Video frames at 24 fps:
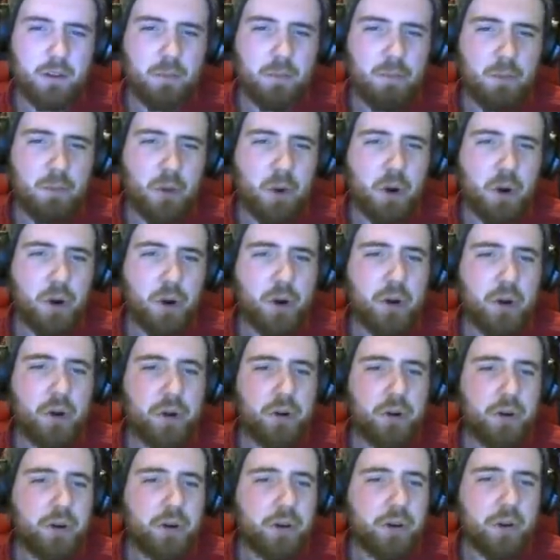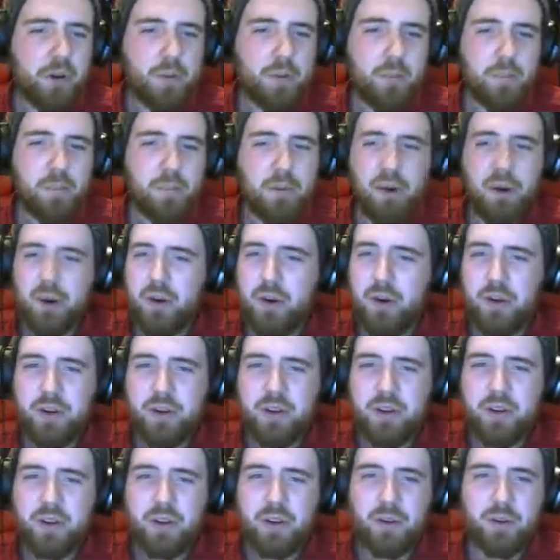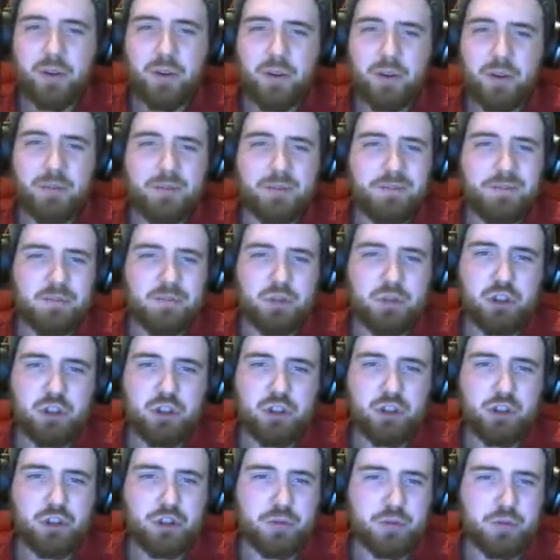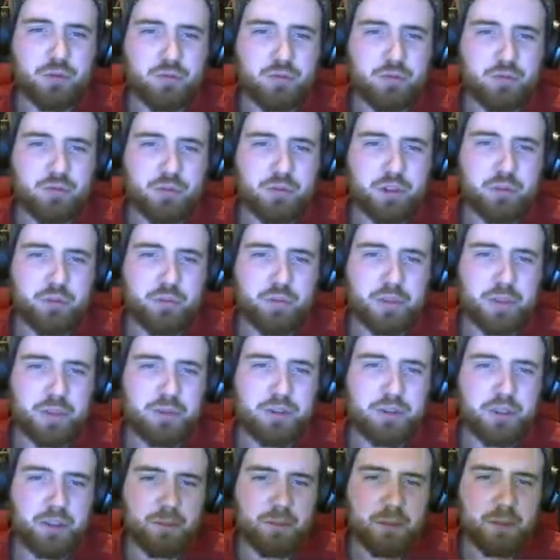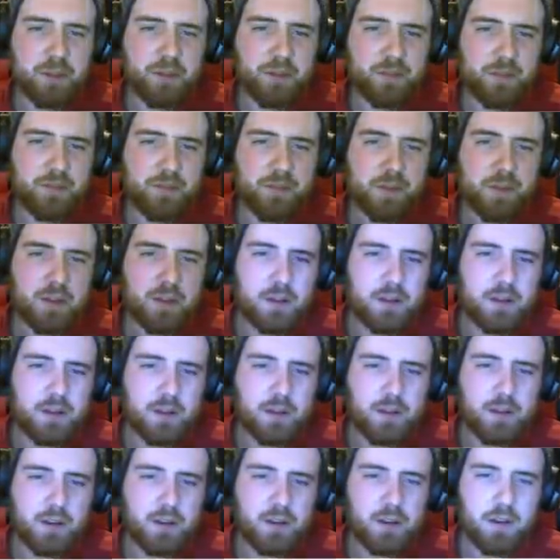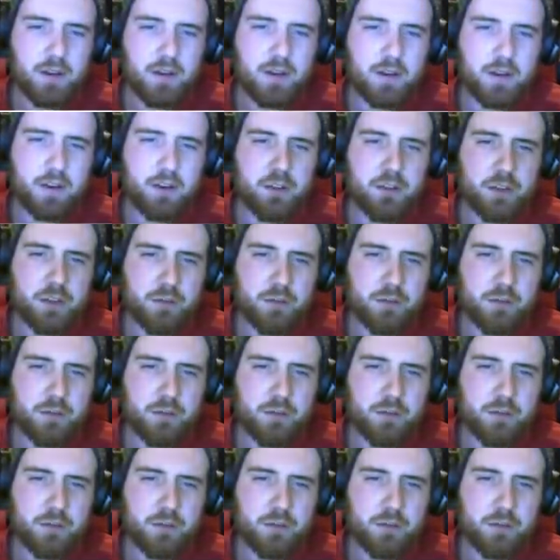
Burn. Burn, you little stupid baby zombie. Alright, let's see